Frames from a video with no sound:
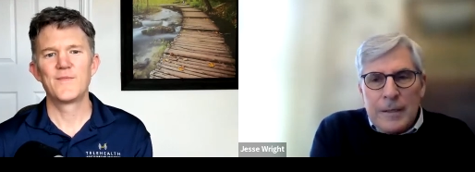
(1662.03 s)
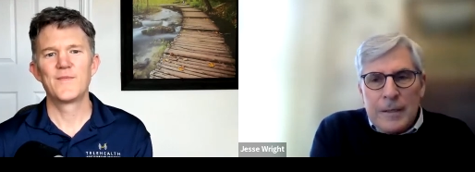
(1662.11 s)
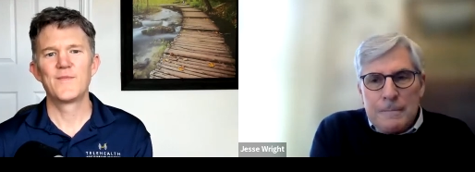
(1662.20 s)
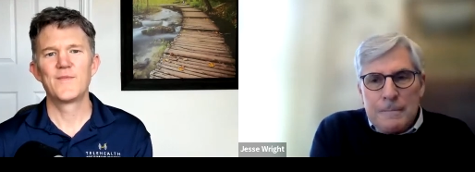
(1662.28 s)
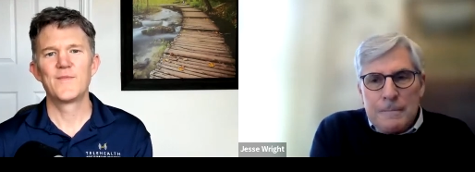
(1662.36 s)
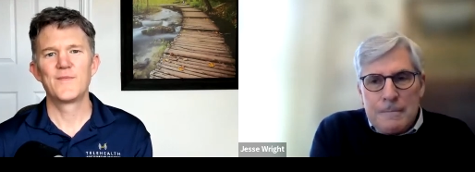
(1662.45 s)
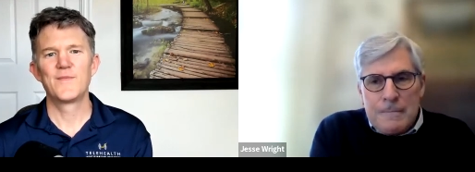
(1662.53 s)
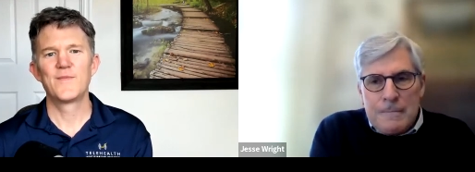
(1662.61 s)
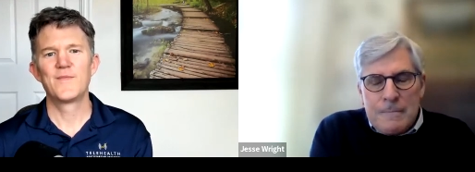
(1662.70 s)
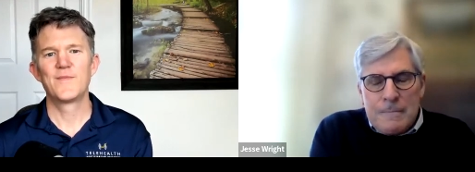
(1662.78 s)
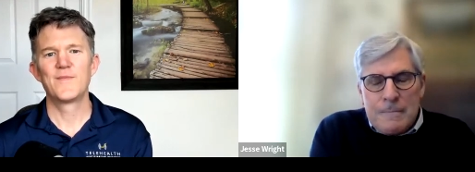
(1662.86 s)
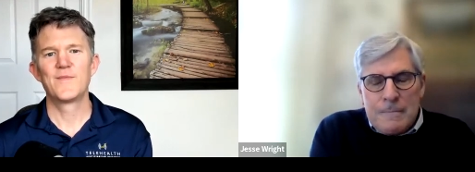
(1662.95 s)

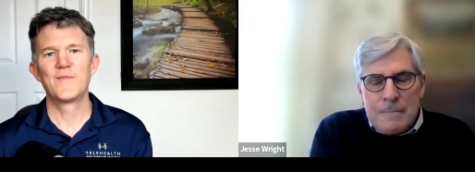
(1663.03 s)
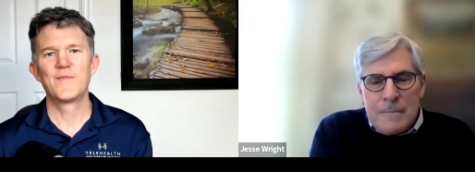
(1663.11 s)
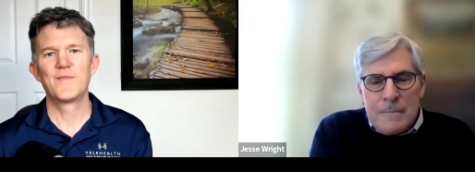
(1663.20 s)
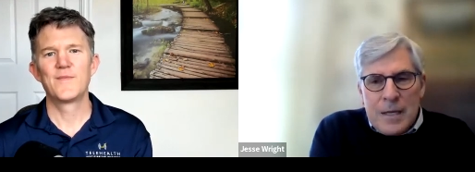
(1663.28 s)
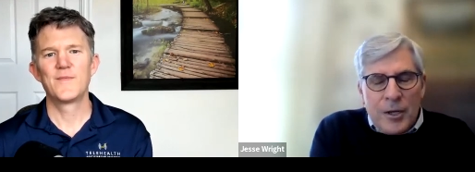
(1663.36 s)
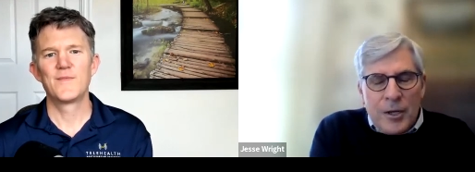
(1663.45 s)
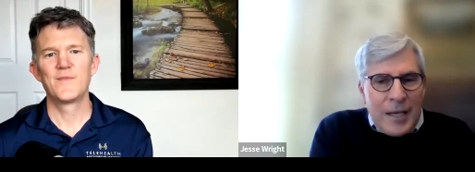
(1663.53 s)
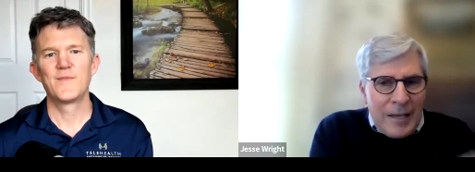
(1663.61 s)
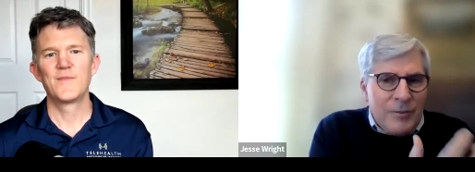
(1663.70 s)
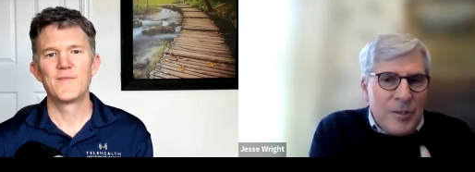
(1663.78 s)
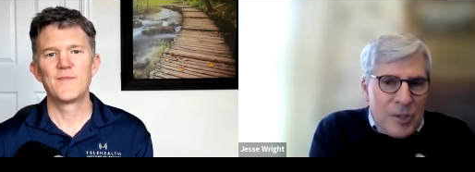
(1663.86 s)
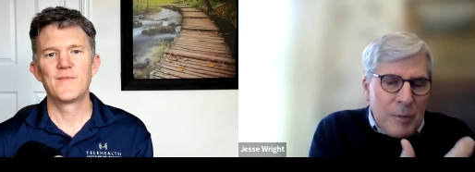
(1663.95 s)
Speaker 1: um, they're
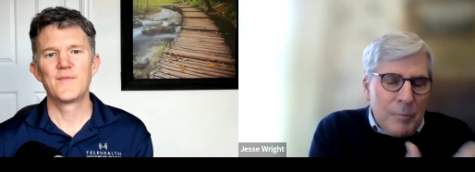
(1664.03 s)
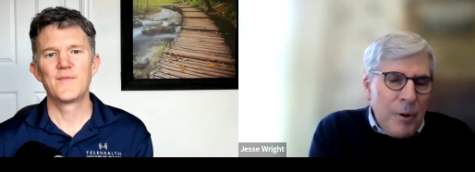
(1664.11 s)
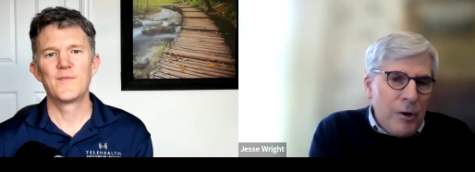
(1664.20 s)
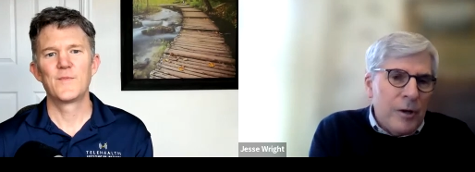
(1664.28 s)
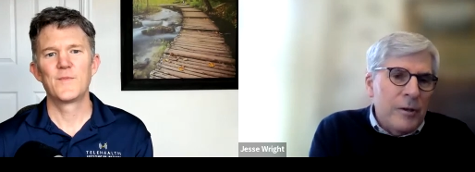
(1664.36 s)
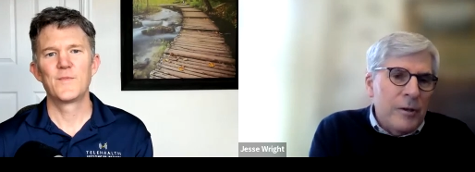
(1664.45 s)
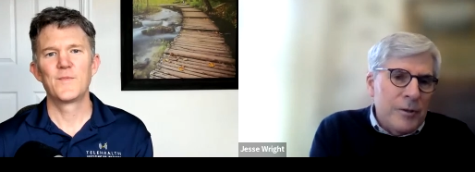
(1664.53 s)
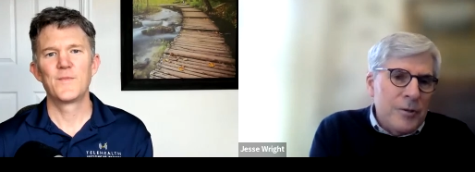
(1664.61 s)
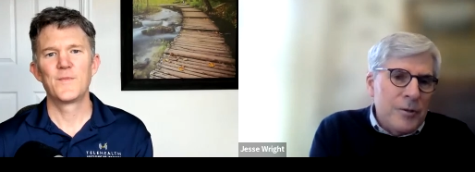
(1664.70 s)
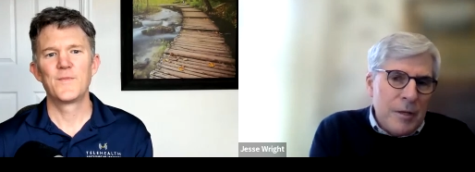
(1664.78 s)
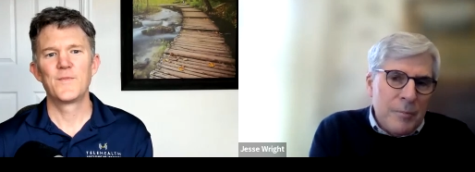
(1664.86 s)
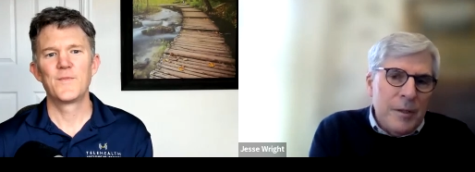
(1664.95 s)
going to get this
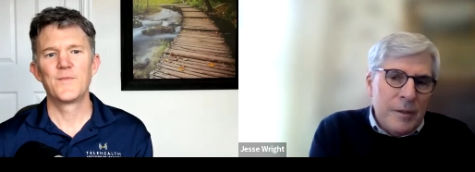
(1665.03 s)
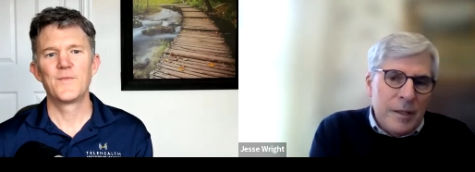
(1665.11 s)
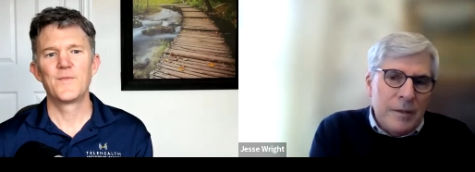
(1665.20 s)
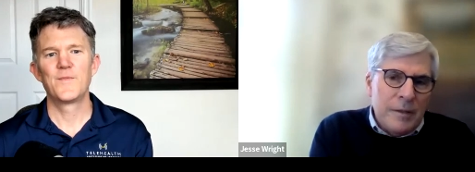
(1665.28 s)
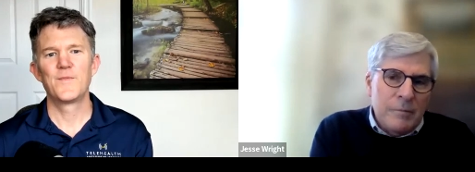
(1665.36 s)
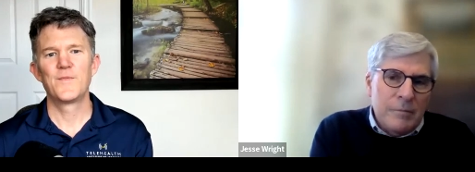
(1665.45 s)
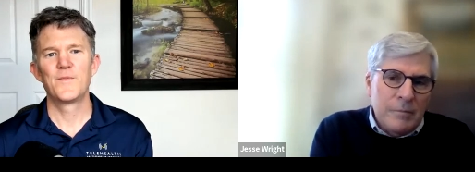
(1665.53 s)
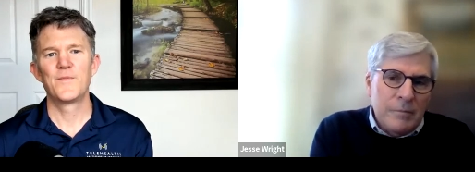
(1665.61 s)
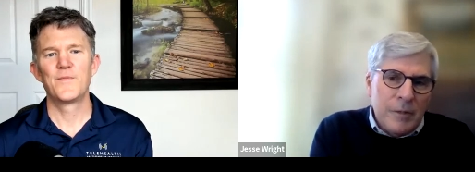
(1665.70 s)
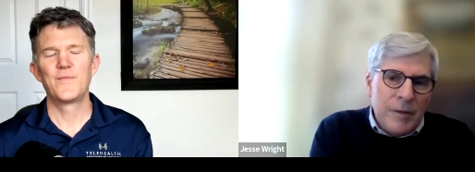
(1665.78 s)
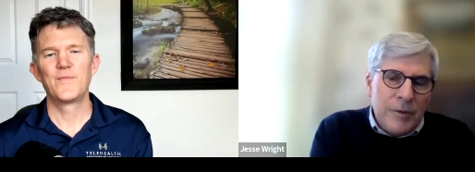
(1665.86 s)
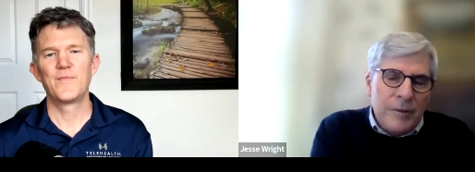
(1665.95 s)
component of the treatment.
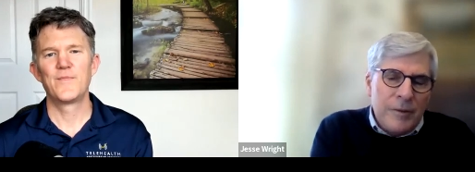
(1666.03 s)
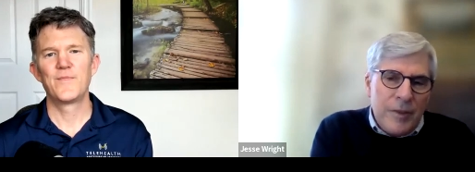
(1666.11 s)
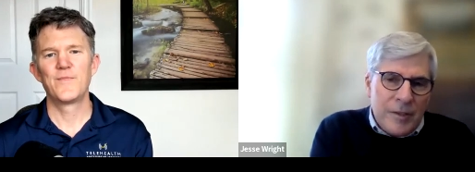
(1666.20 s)
And we